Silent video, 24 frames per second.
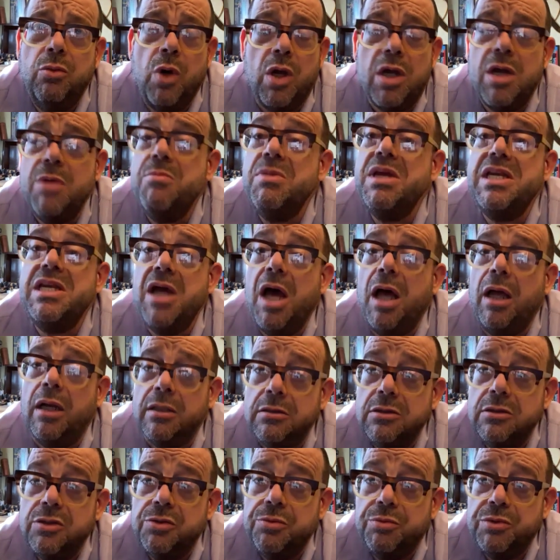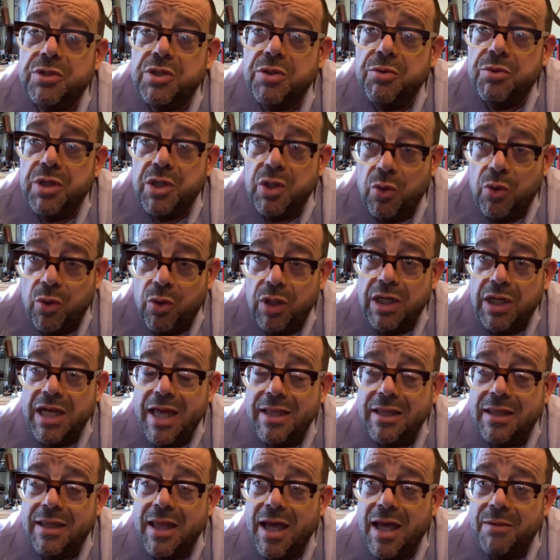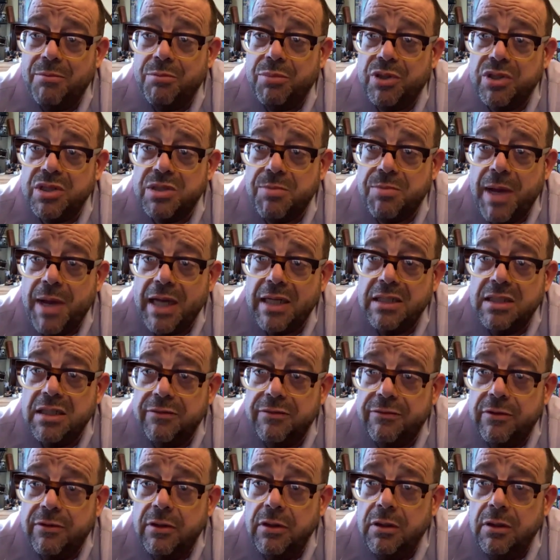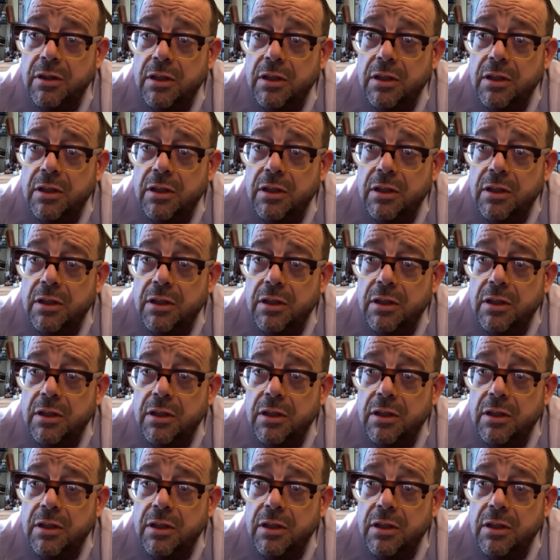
what can be done to reorient that perspective?